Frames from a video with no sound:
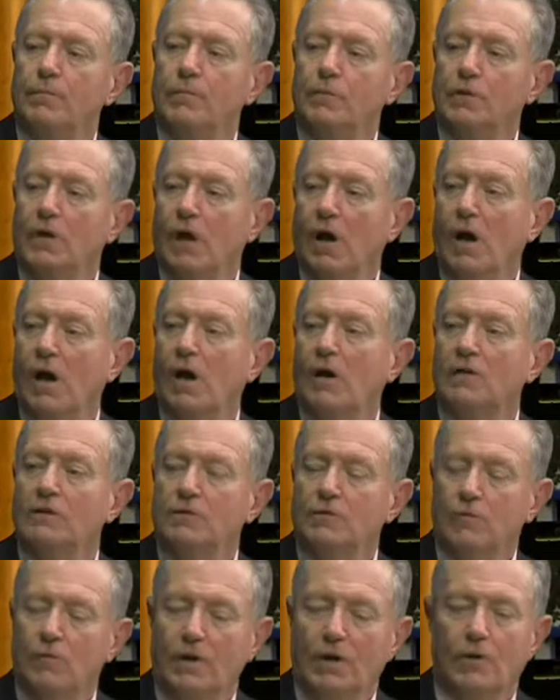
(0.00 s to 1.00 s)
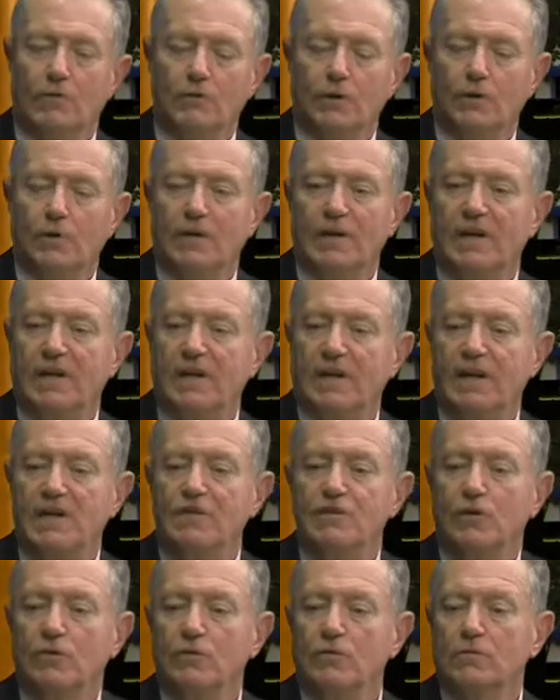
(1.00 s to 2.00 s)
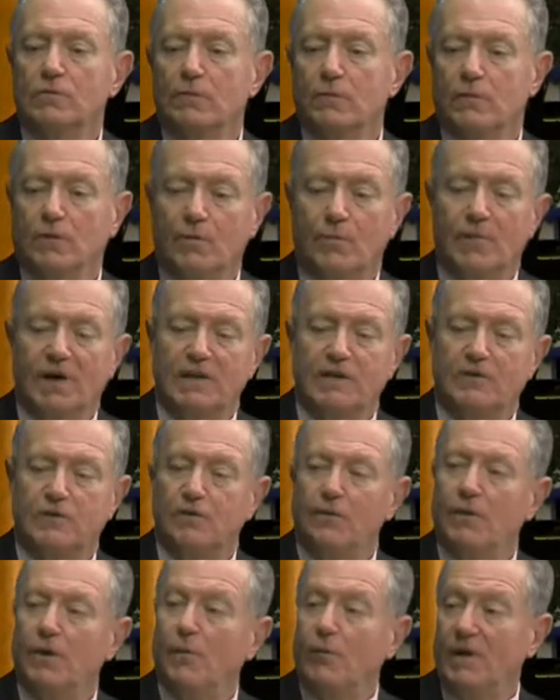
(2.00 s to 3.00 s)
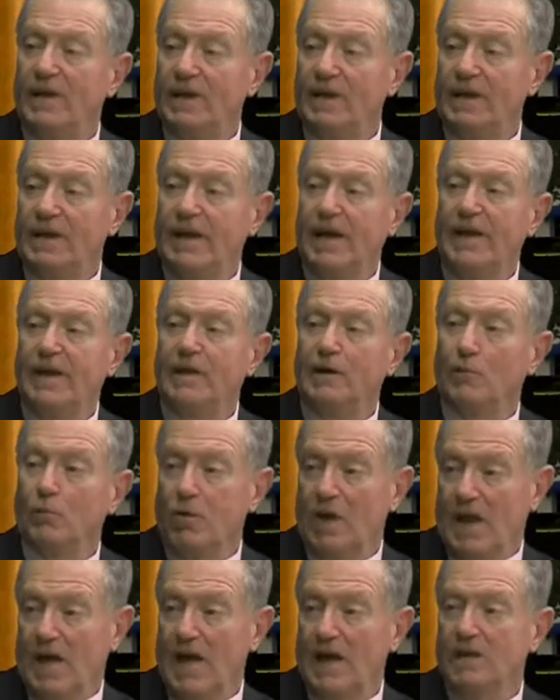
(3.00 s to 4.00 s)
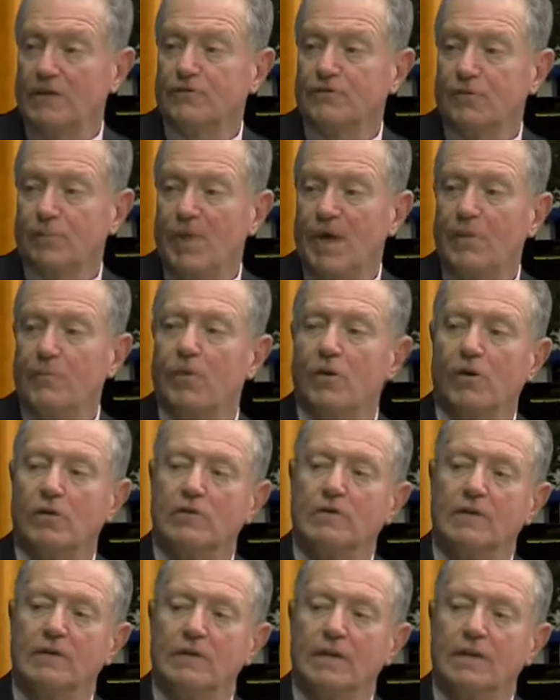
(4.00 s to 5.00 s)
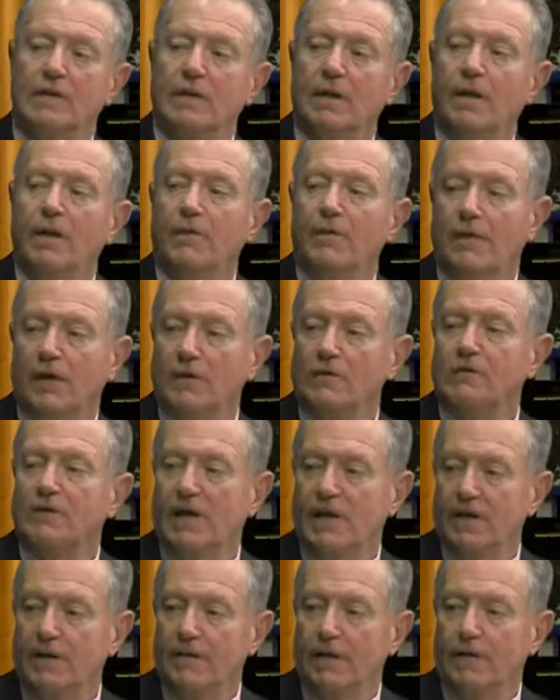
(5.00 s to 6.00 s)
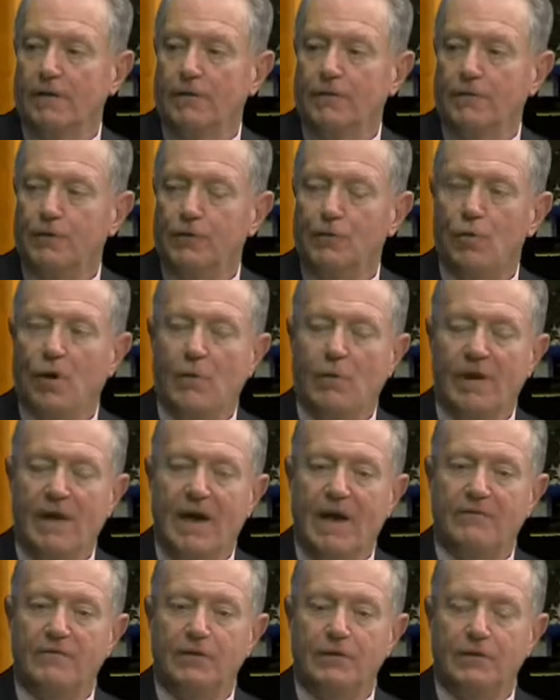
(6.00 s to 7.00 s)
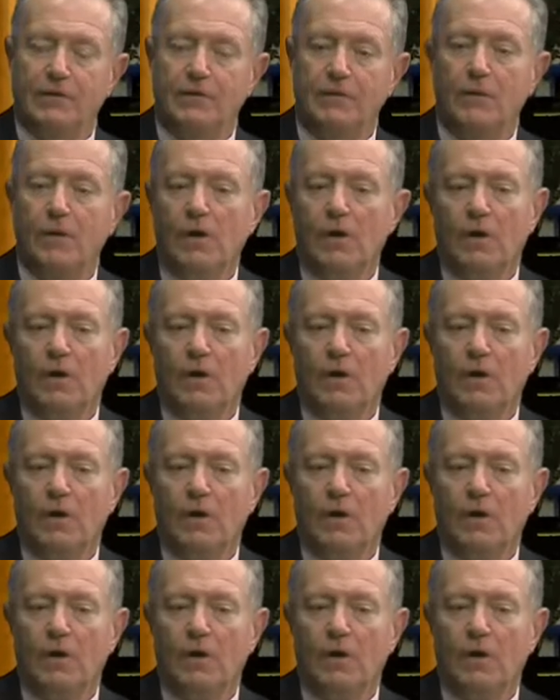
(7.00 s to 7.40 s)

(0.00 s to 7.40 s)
to us. We go do an initial to make sure that we can gain compliance from that person, that they'll say they do what we have to do.